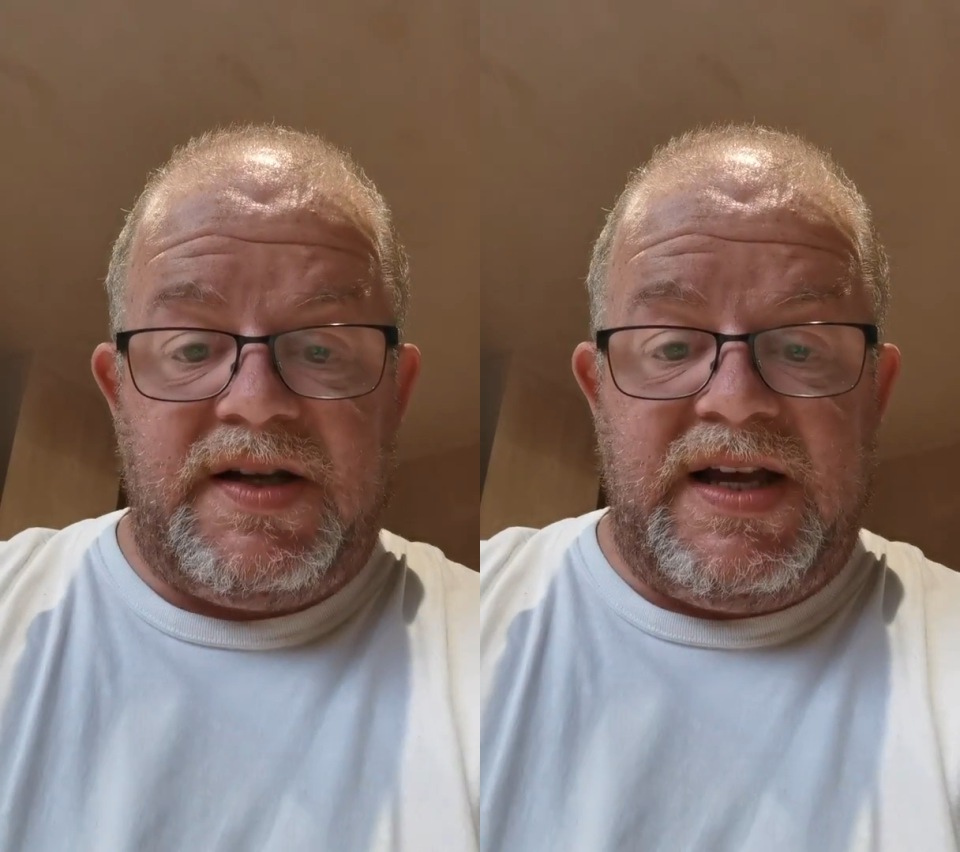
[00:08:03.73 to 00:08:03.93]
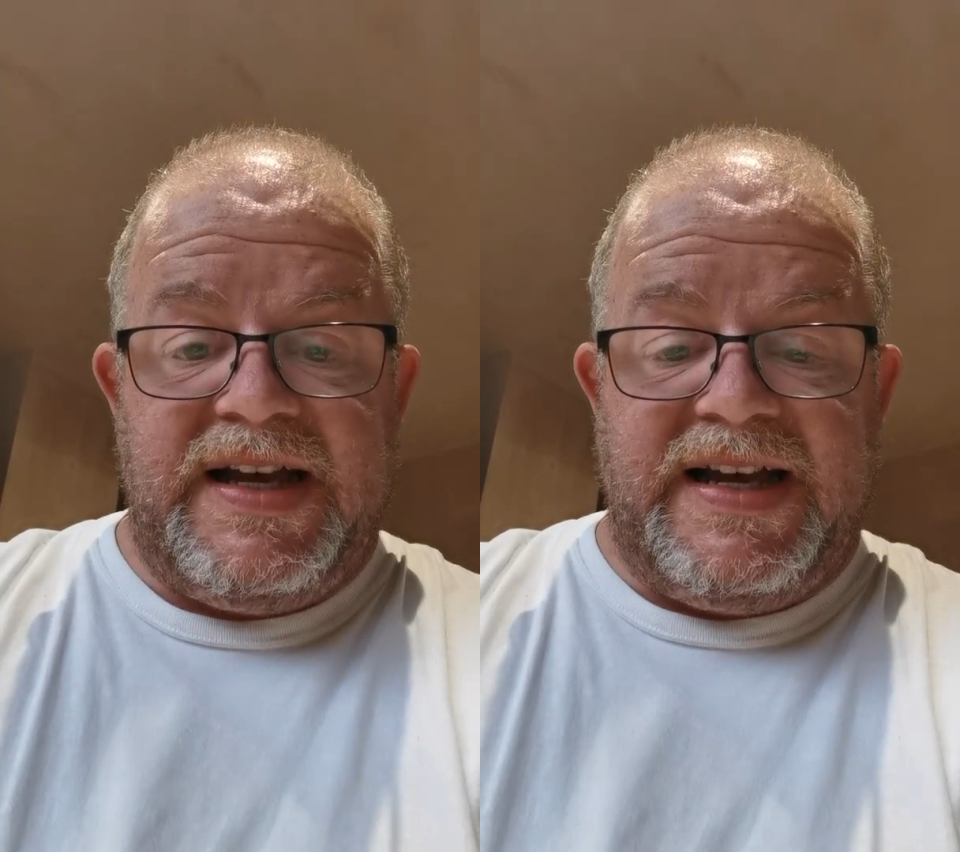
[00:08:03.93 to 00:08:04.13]

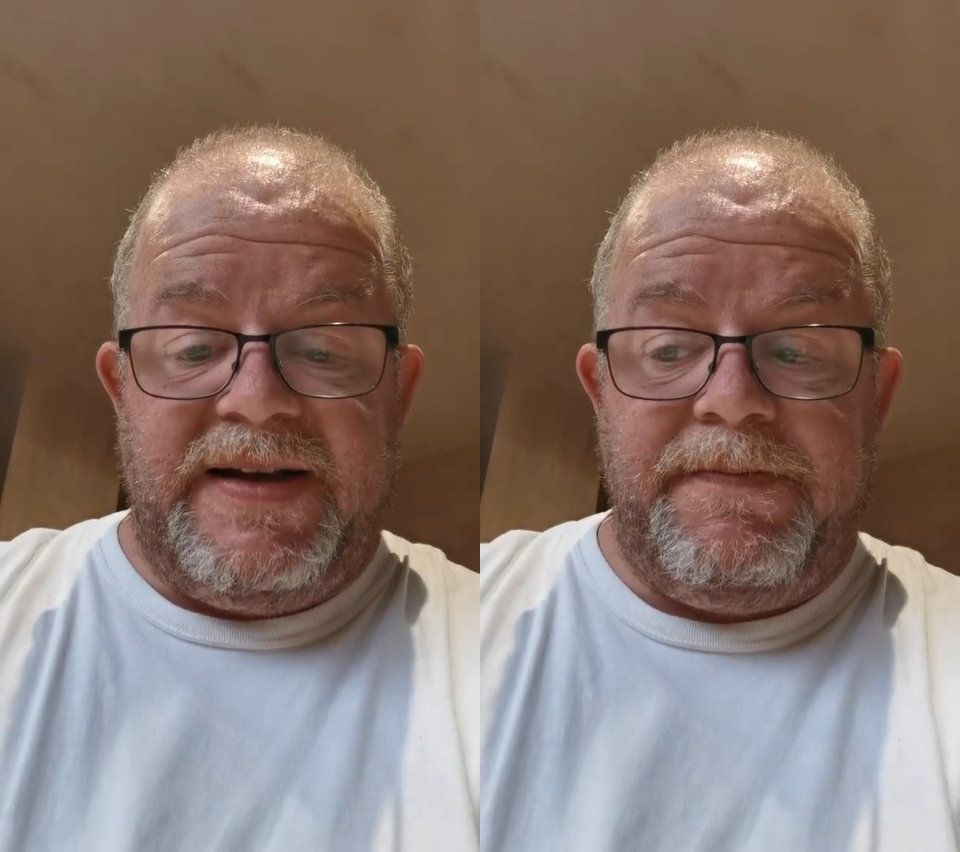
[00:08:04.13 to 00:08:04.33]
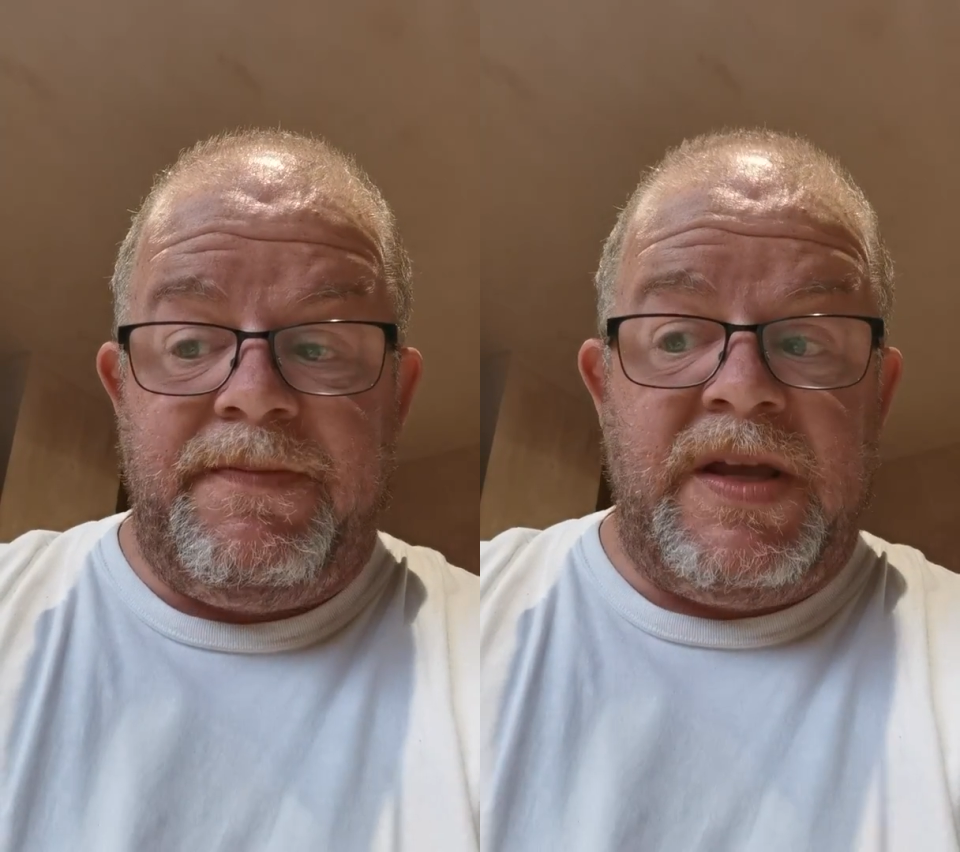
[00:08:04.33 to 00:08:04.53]

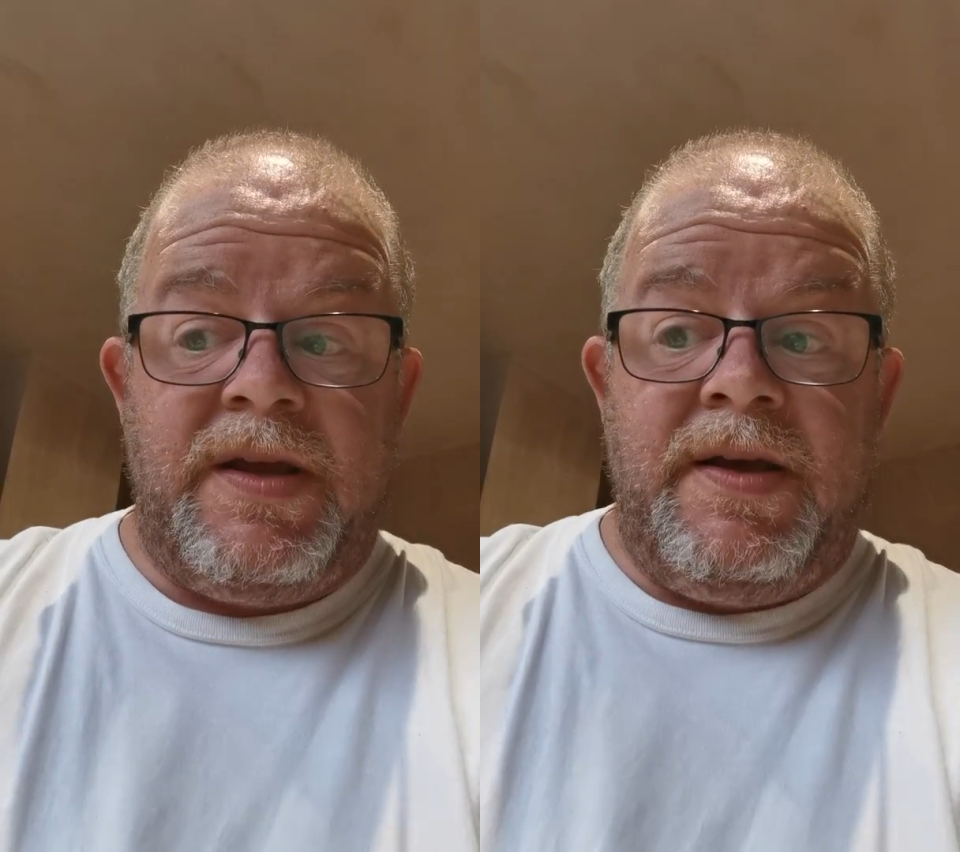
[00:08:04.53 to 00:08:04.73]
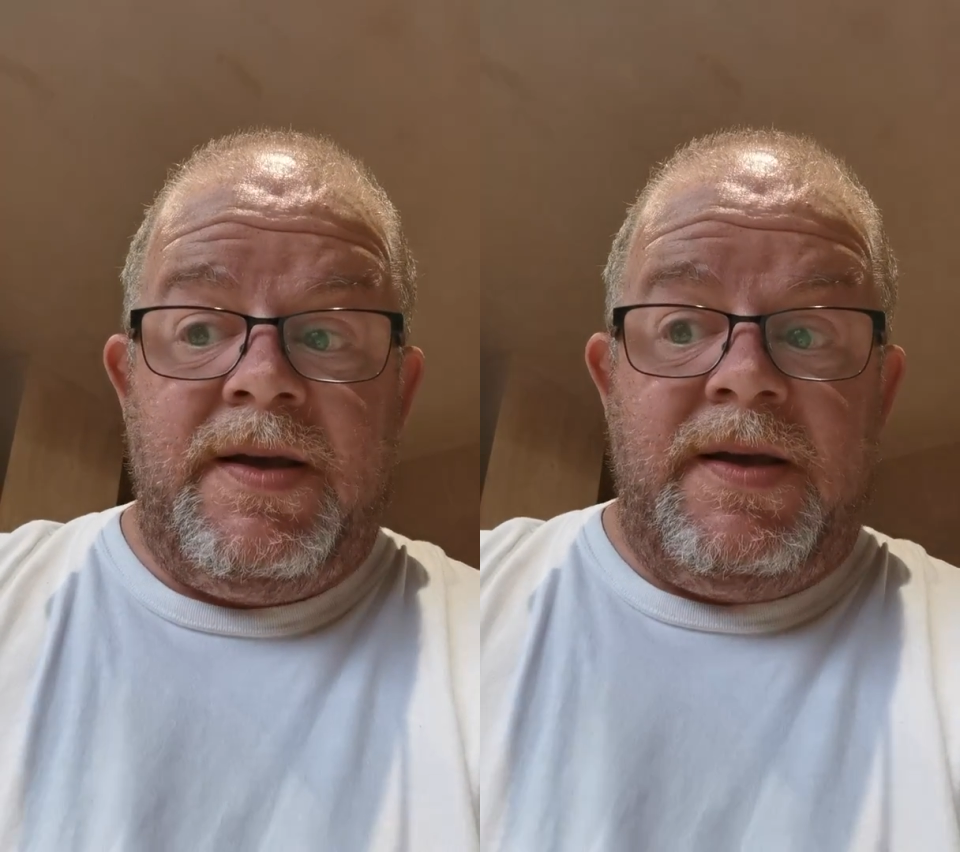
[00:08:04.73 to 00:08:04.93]

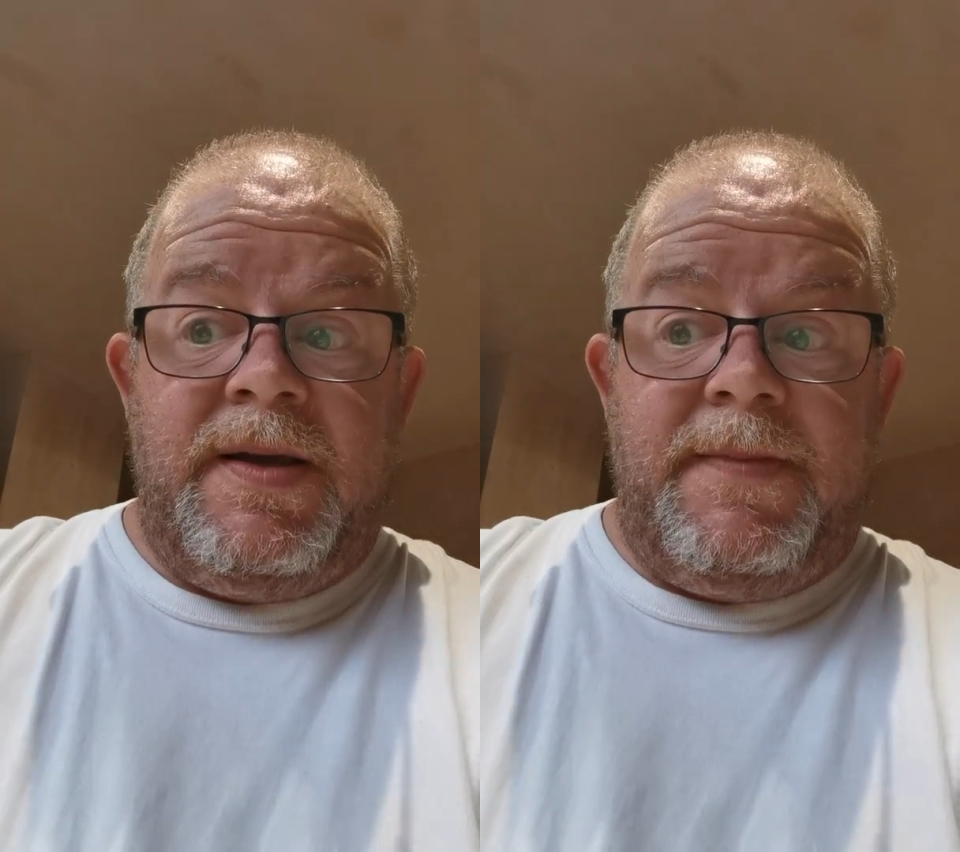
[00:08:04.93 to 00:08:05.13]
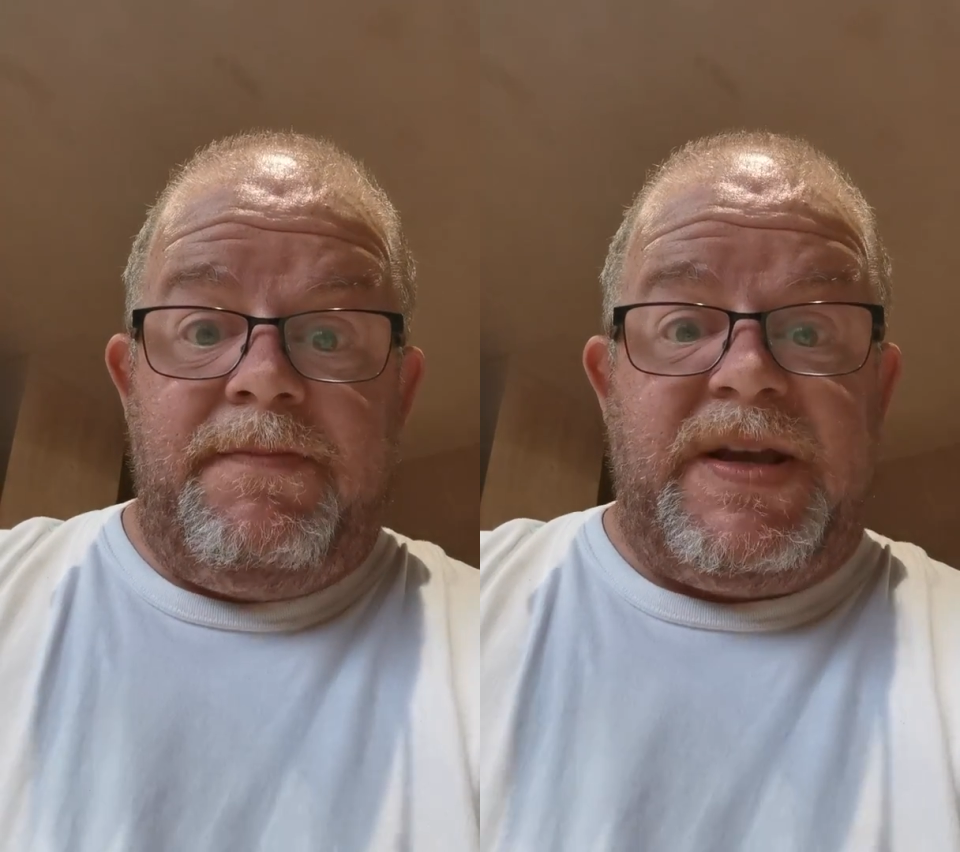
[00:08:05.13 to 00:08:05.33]

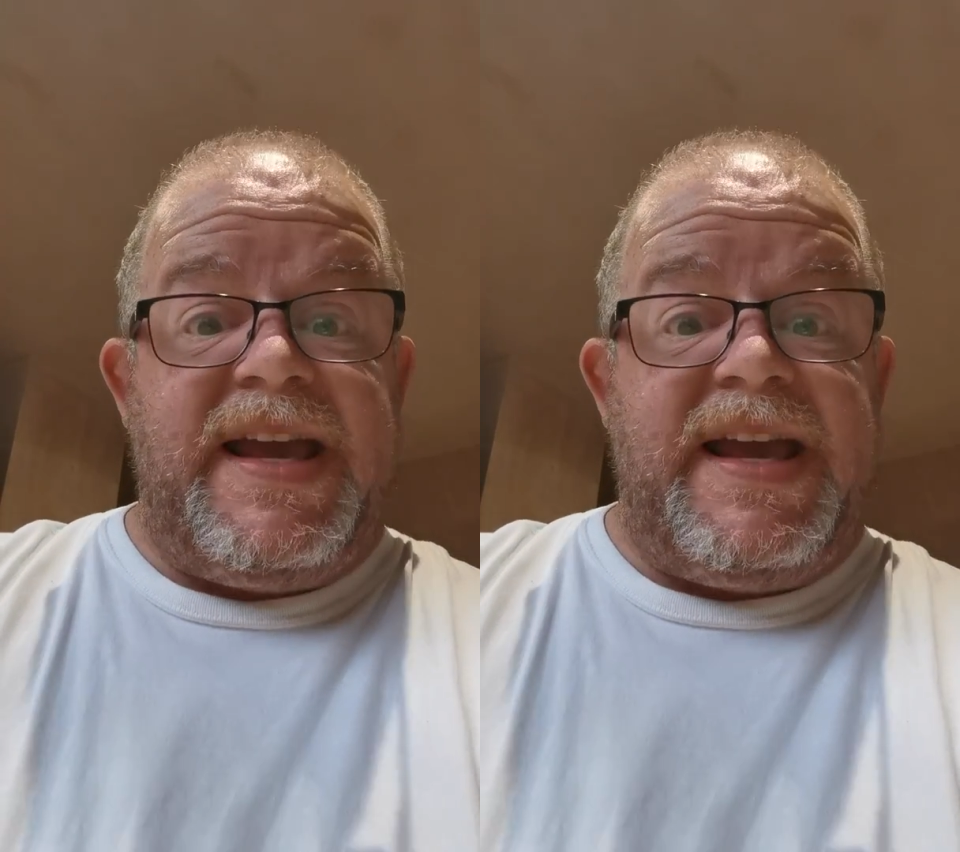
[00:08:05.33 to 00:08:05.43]
But